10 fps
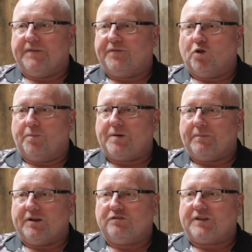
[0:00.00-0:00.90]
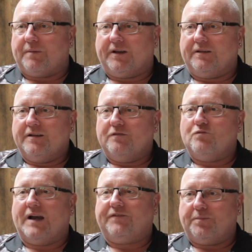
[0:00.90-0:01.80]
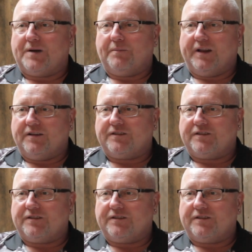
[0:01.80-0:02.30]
before the Premier League, just get me ready for the Premier League.